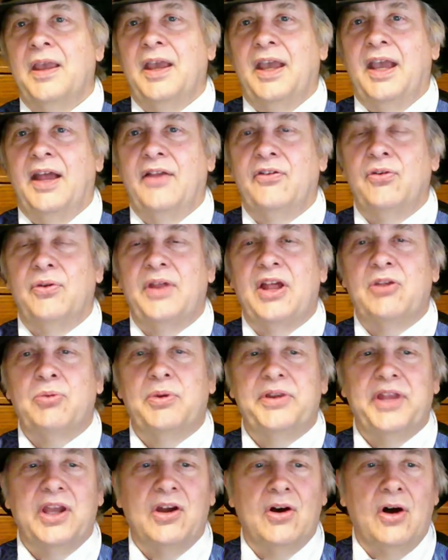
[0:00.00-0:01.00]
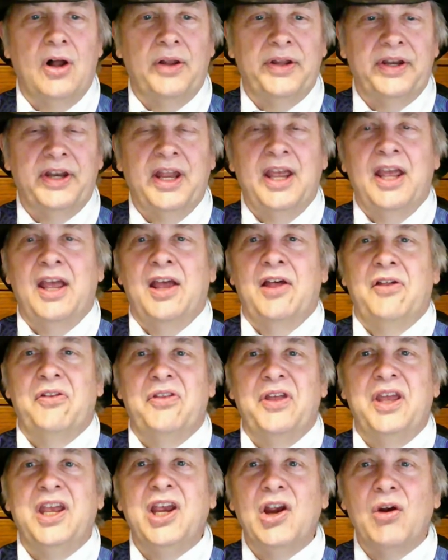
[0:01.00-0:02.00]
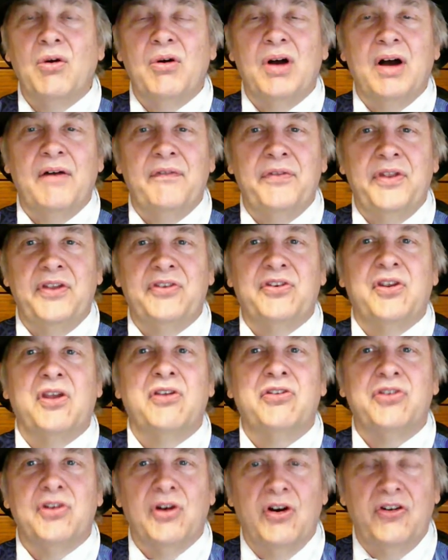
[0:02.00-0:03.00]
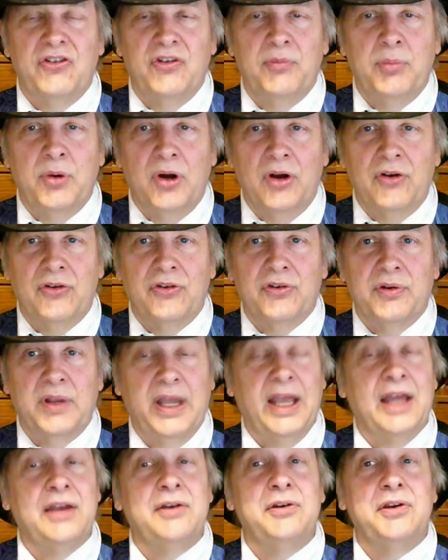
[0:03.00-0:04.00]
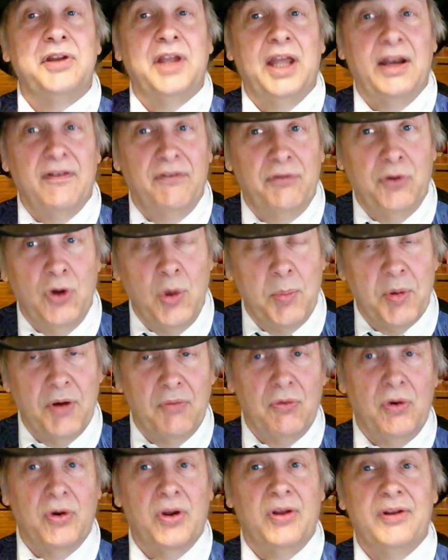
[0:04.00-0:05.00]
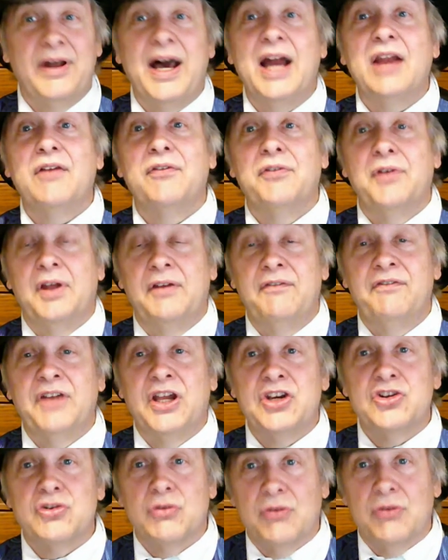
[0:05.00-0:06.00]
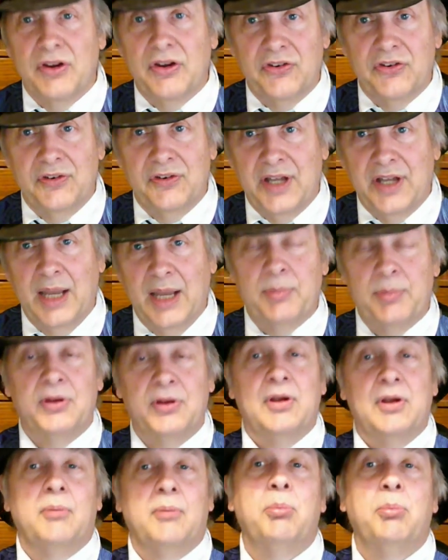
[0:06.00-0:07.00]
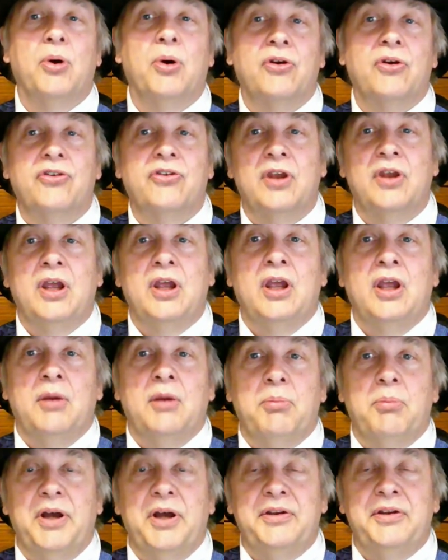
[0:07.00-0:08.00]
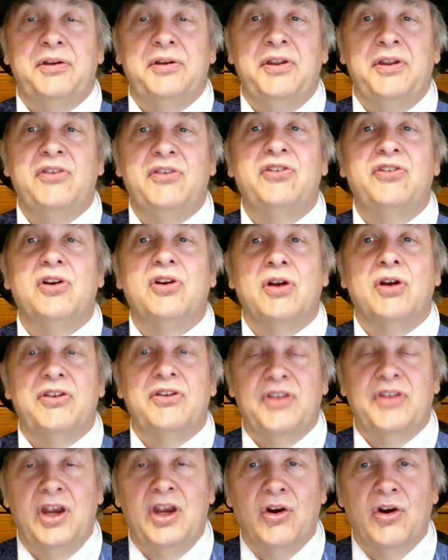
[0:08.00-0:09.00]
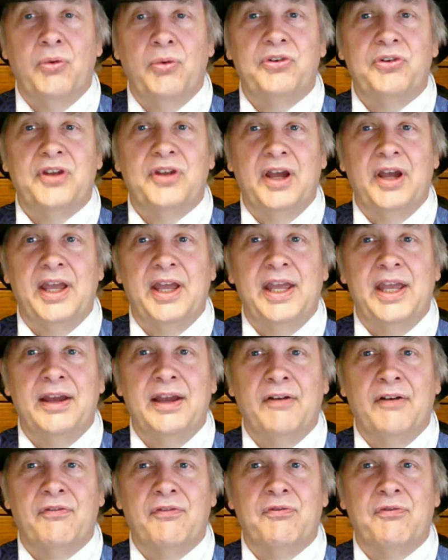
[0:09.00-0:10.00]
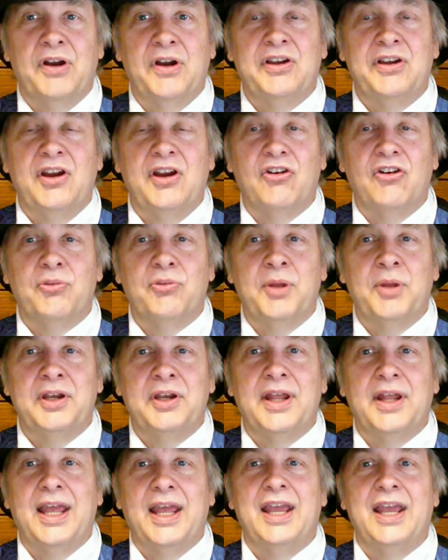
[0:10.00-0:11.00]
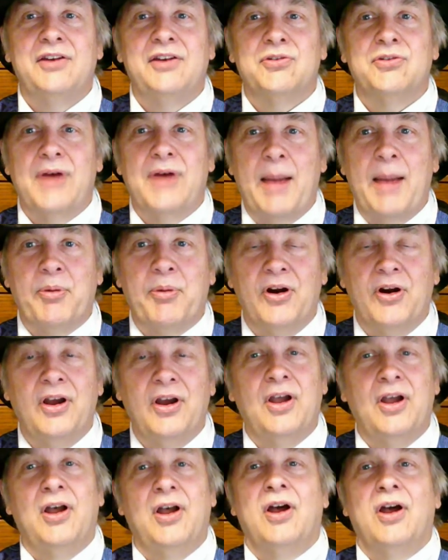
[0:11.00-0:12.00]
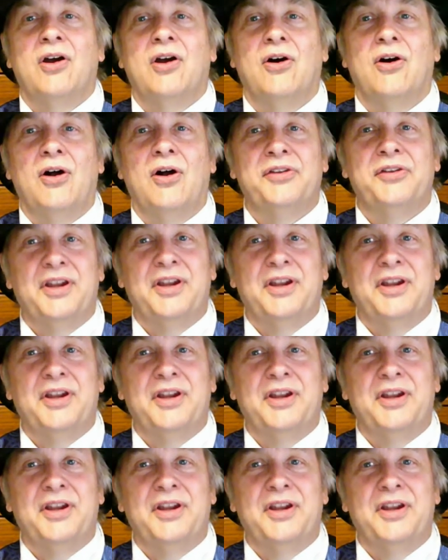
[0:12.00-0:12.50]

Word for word: And so that's what they called it. The hero of this series of books, and, and Cooper wrote a lot of adventurous type books, but this series, the hero was a, a frontiersman, a trapper called